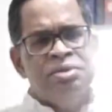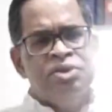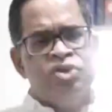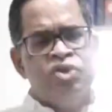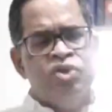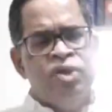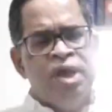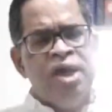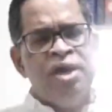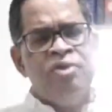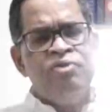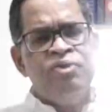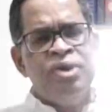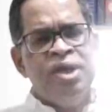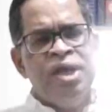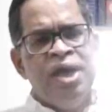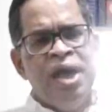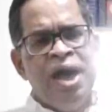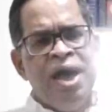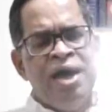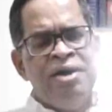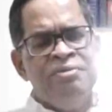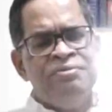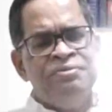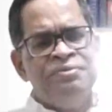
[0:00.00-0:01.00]
today we
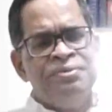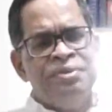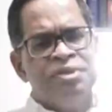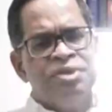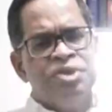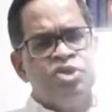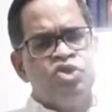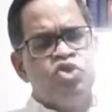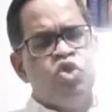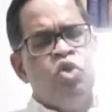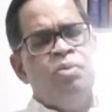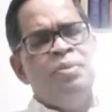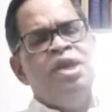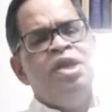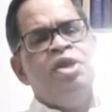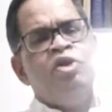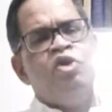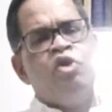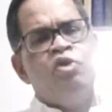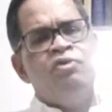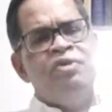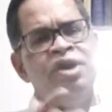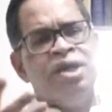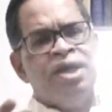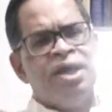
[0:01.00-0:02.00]
have so many
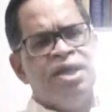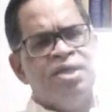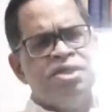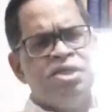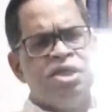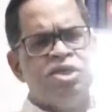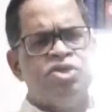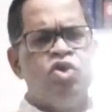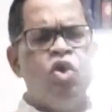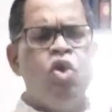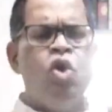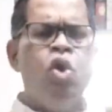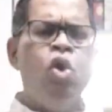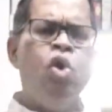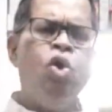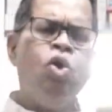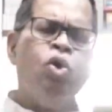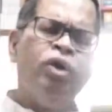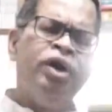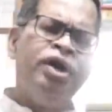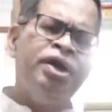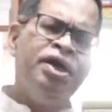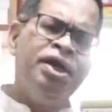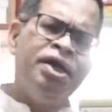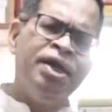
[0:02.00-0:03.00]
COVID cases.
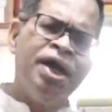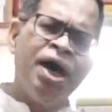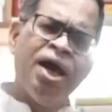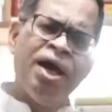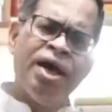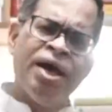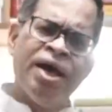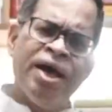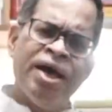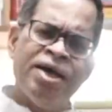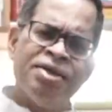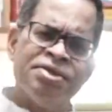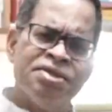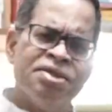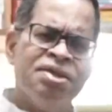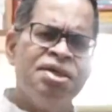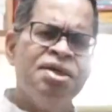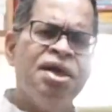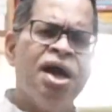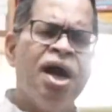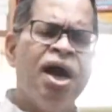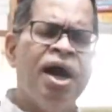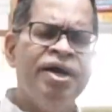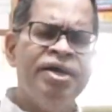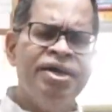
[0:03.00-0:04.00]
Oh, India has
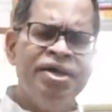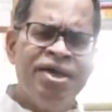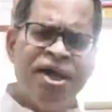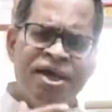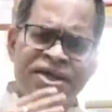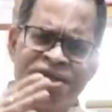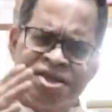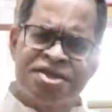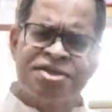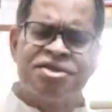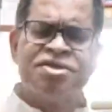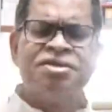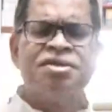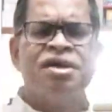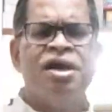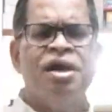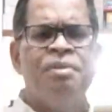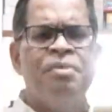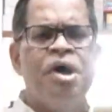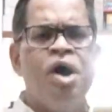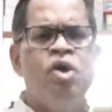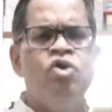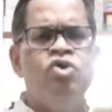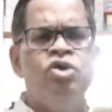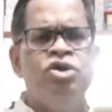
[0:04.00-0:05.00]
the highest
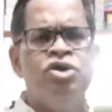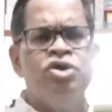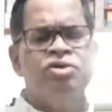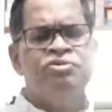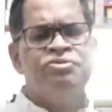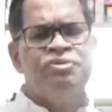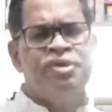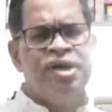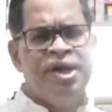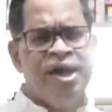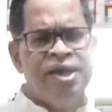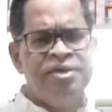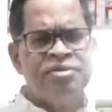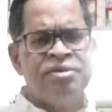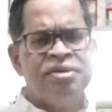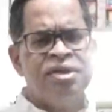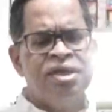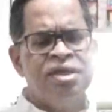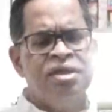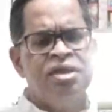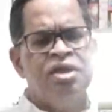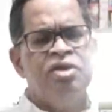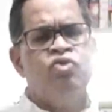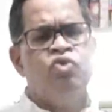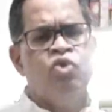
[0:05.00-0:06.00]
amount of death
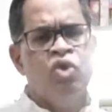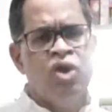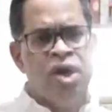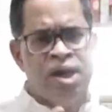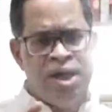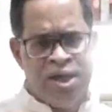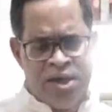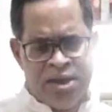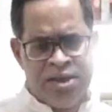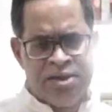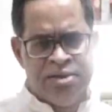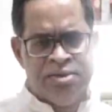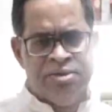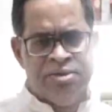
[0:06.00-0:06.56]
in the world.